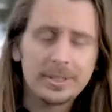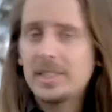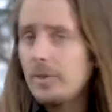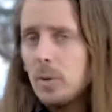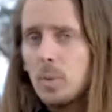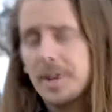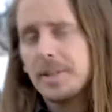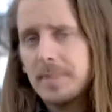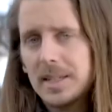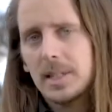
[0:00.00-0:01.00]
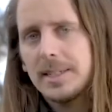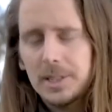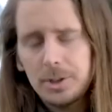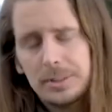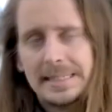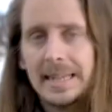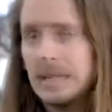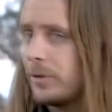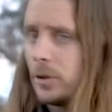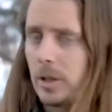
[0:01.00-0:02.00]
is definitely one of the best lenses you can get
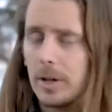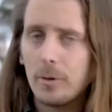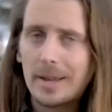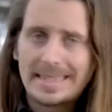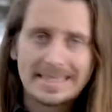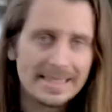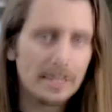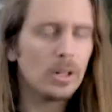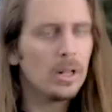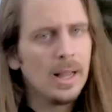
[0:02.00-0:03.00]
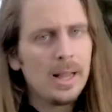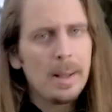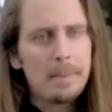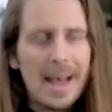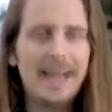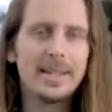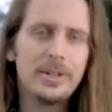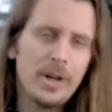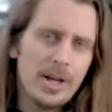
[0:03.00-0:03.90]
if you're looking for a single package